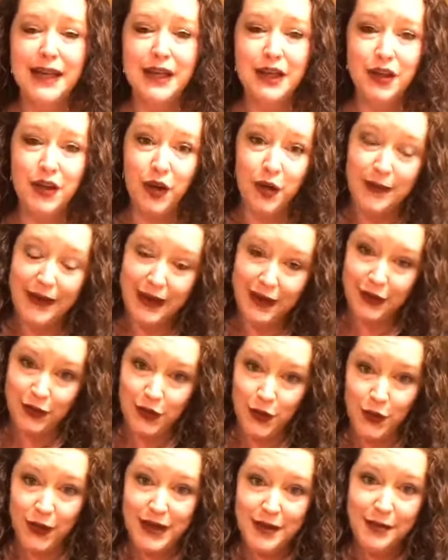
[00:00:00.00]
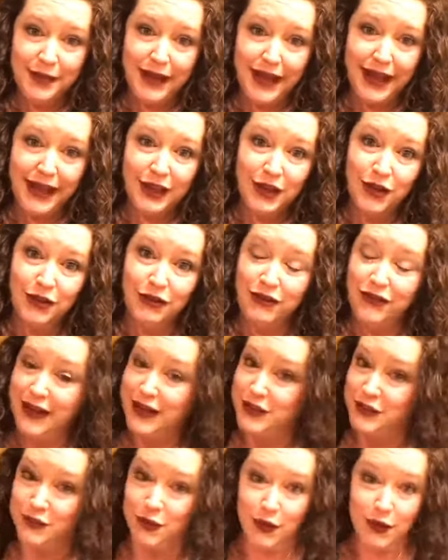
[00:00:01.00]
you can go back and replay and you can
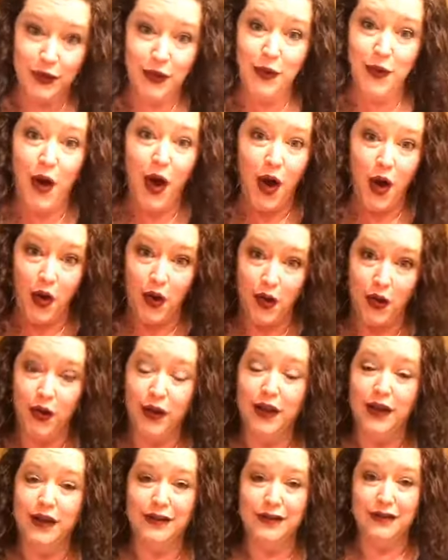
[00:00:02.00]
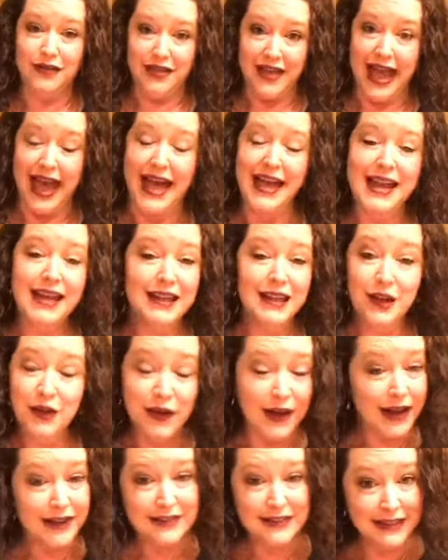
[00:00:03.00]
fast forward through all of that. You
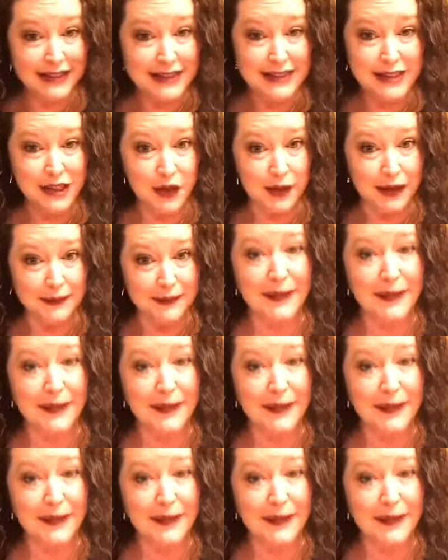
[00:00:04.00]
don't have to listen to it.